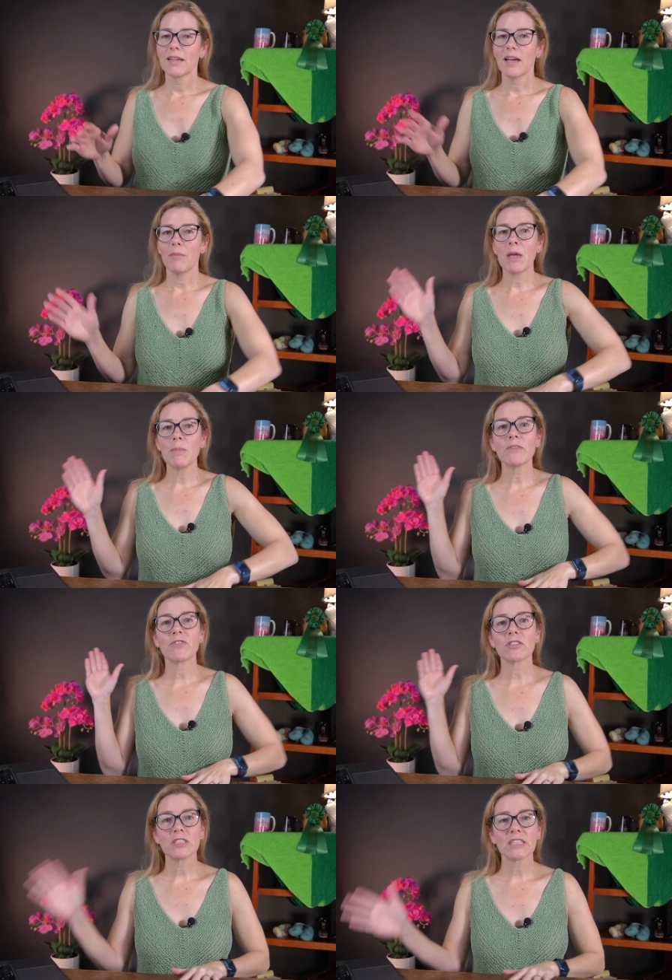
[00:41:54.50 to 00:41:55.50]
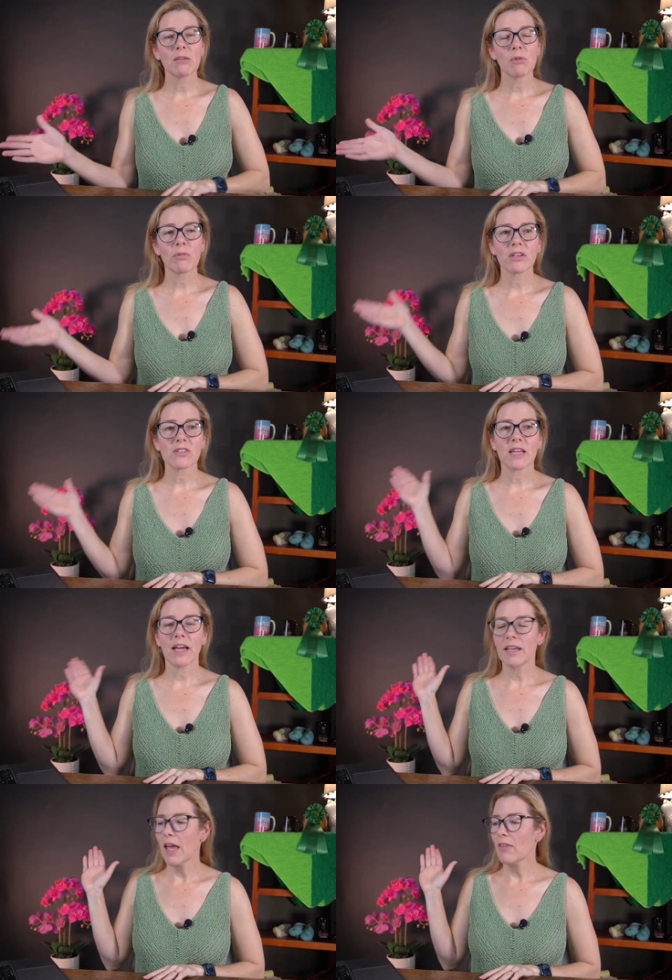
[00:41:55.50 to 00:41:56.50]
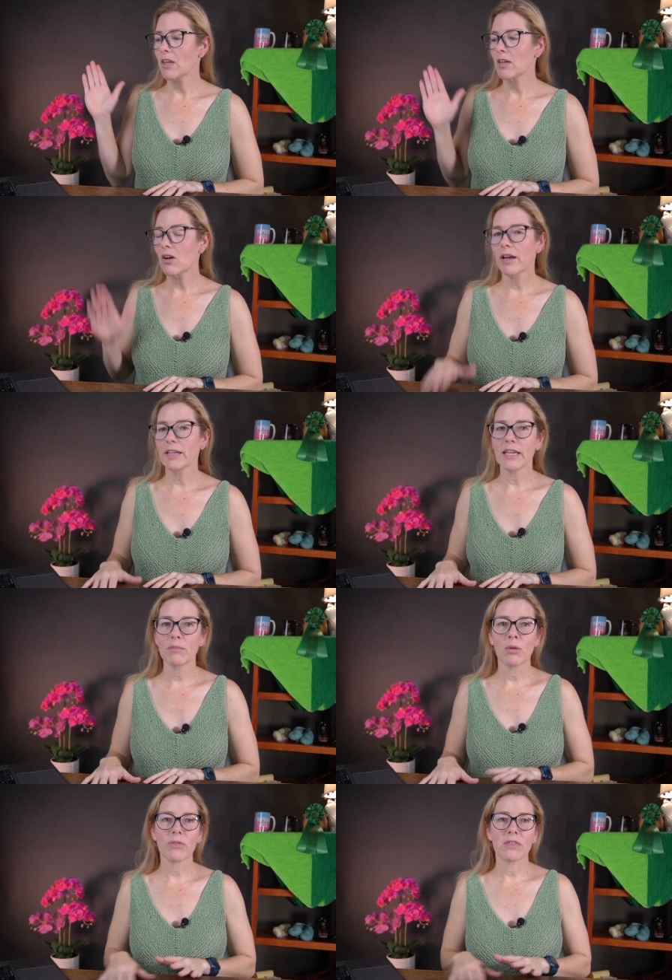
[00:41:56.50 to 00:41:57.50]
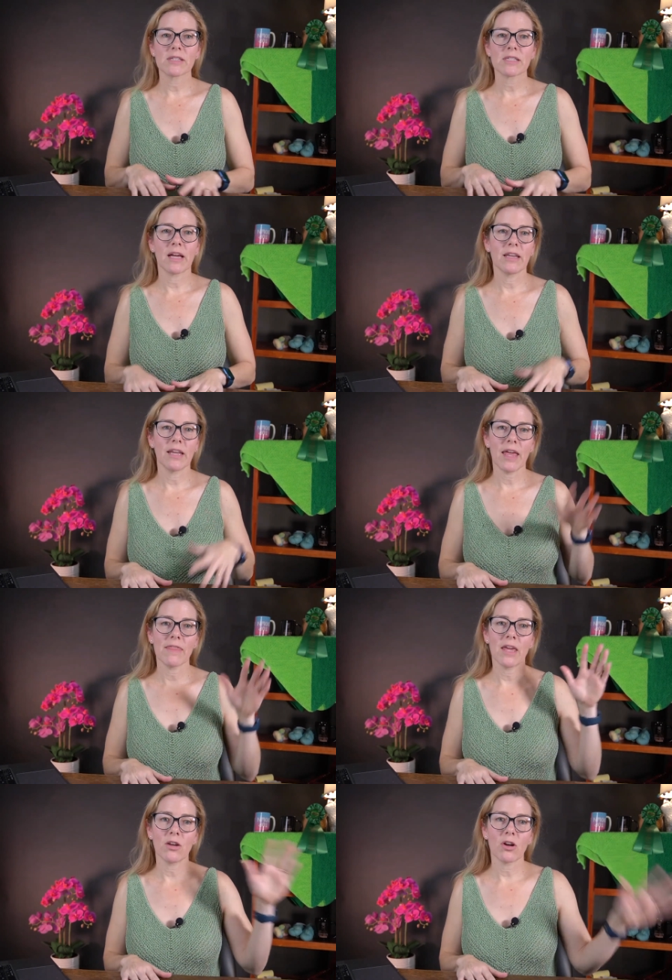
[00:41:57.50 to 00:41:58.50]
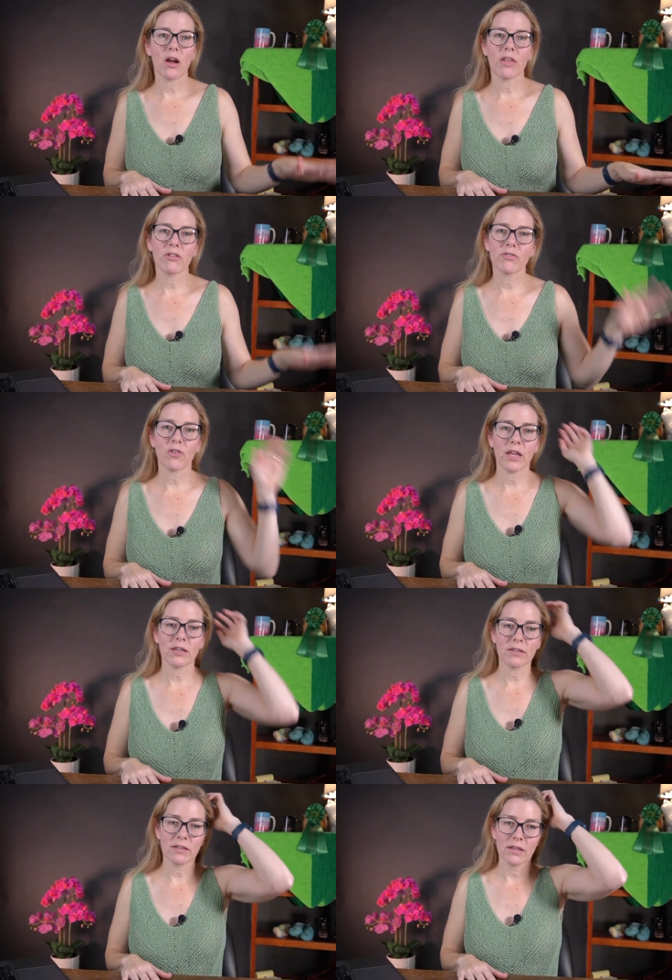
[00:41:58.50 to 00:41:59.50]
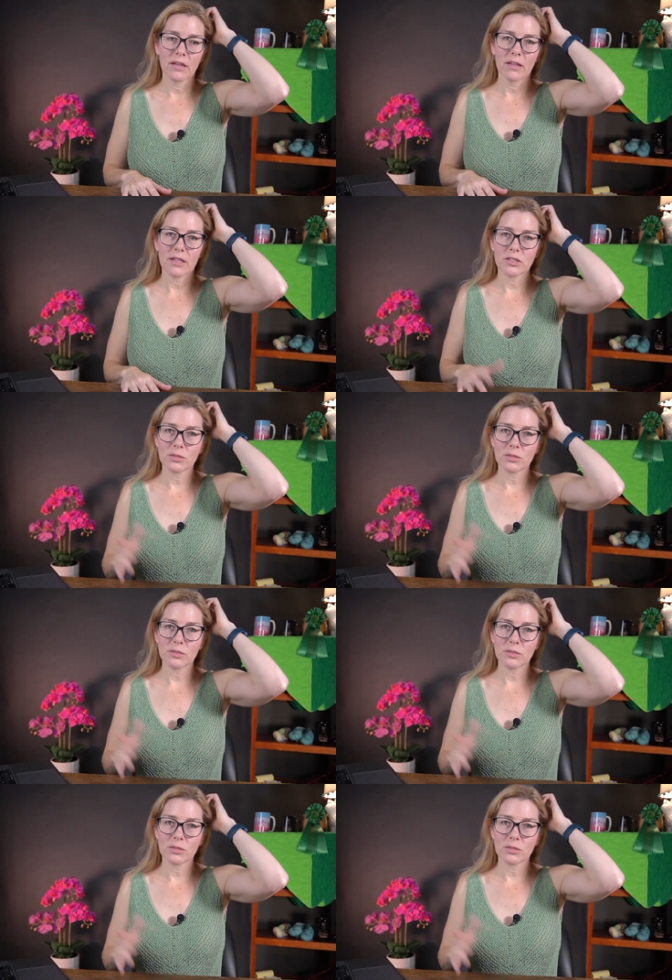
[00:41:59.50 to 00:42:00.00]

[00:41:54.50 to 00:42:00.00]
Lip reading: maybe Virgin came up with the design and then Connie came up with the design and then her other friend that she